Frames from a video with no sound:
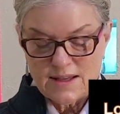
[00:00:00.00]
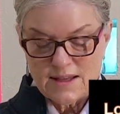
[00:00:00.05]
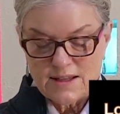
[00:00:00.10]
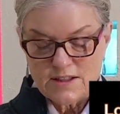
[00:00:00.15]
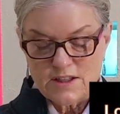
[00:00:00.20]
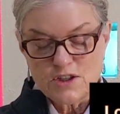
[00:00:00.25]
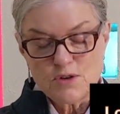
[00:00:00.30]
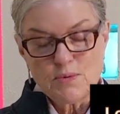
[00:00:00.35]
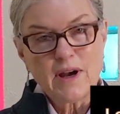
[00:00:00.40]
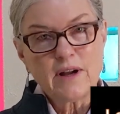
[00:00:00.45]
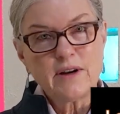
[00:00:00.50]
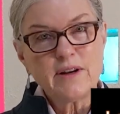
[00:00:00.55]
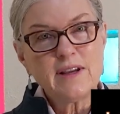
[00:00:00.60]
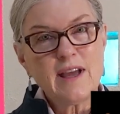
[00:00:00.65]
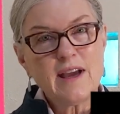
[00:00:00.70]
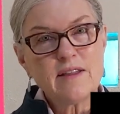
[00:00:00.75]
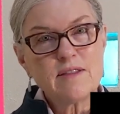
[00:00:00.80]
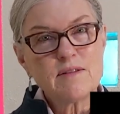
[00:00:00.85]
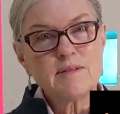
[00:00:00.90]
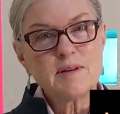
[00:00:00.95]
To dwell
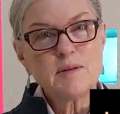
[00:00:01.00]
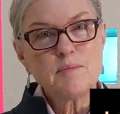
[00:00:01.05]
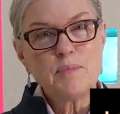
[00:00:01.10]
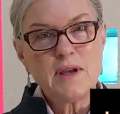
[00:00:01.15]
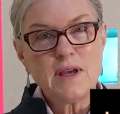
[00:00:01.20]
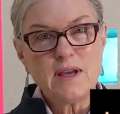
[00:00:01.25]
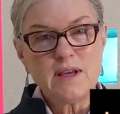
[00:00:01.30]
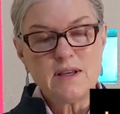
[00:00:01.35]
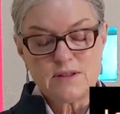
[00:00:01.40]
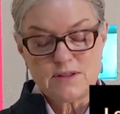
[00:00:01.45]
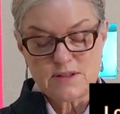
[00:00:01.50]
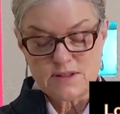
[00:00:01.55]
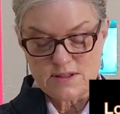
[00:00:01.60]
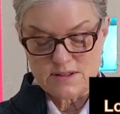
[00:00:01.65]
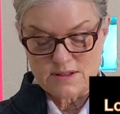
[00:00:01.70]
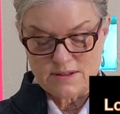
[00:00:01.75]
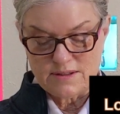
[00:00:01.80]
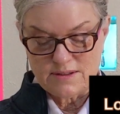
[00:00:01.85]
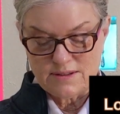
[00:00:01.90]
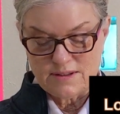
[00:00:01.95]
together in
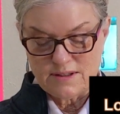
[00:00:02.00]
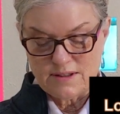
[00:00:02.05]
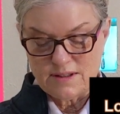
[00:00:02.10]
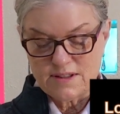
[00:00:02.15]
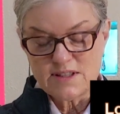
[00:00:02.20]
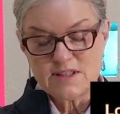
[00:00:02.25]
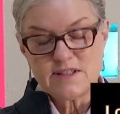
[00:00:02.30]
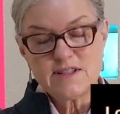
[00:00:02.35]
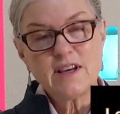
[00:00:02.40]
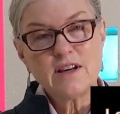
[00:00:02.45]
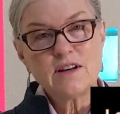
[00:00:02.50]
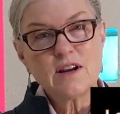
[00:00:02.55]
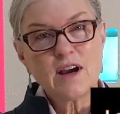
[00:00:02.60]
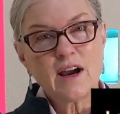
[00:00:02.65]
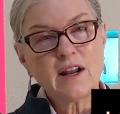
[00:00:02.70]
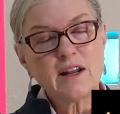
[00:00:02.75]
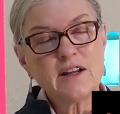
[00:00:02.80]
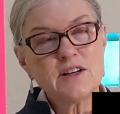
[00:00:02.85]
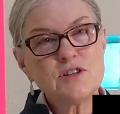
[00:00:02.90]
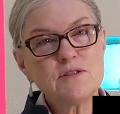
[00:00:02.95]
peace, to seek
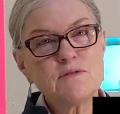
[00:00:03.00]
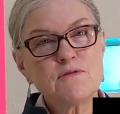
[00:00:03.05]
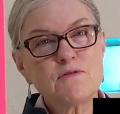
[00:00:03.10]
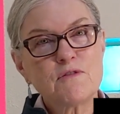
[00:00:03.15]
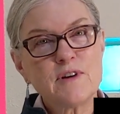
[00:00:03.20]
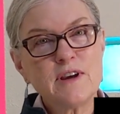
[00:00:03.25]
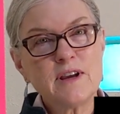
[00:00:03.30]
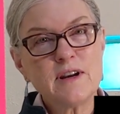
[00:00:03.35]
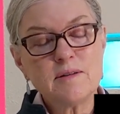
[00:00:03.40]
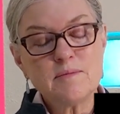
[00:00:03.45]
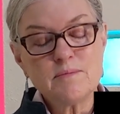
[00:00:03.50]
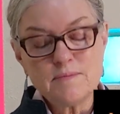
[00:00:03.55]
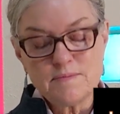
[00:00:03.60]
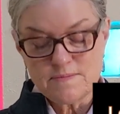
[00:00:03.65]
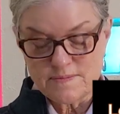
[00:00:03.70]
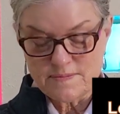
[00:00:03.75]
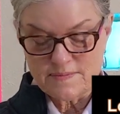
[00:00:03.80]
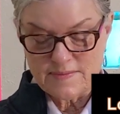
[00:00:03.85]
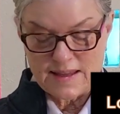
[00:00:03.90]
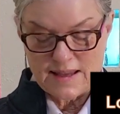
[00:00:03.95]
knowledge and freedom,
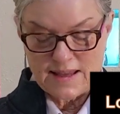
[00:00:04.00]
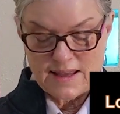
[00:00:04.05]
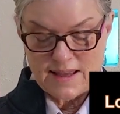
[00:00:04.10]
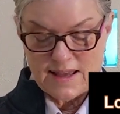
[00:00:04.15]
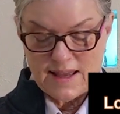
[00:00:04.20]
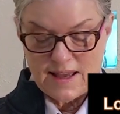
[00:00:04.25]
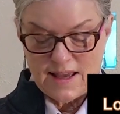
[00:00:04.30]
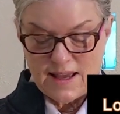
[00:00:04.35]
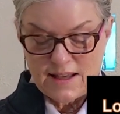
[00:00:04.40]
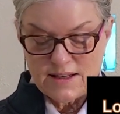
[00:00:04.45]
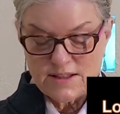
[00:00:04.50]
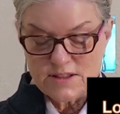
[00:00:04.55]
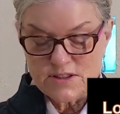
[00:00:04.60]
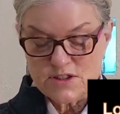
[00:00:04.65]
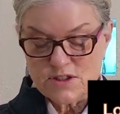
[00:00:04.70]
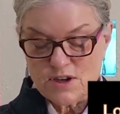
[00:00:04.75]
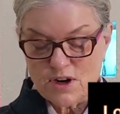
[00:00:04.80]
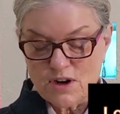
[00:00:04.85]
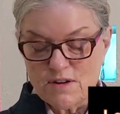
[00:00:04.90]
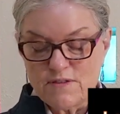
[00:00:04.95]
to
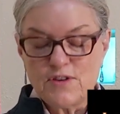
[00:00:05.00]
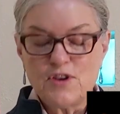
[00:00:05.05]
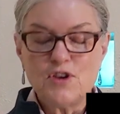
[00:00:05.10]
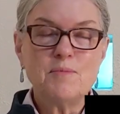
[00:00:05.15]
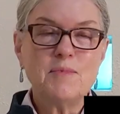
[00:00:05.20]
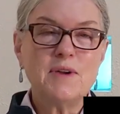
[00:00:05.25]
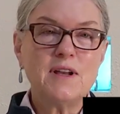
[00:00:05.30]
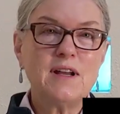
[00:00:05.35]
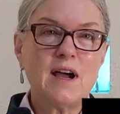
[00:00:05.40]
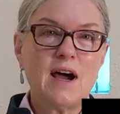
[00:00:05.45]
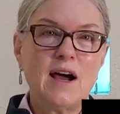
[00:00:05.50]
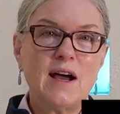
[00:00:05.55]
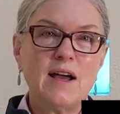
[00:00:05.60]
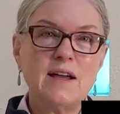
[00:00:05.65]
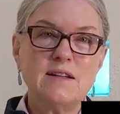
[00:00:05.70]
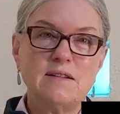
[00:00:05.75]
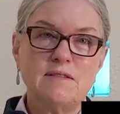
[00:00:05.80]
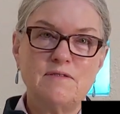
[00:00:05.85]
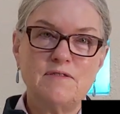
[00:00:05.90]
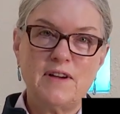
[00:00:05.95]
serve
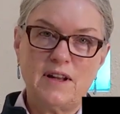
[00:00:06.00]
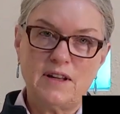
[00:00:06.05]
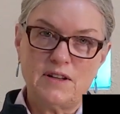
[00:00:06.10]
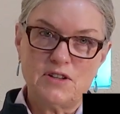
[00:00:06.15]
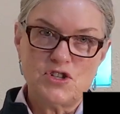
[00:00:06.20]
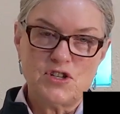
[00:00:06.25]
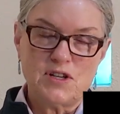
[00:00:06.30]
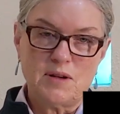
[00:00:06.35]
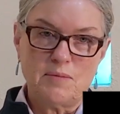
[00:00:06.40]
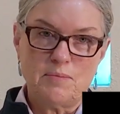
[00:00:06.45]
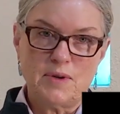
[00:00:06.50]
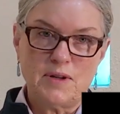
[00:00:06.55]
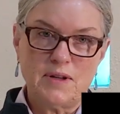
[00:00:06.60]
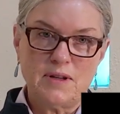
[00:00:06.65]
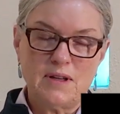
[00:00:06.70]
humankind in fellowship.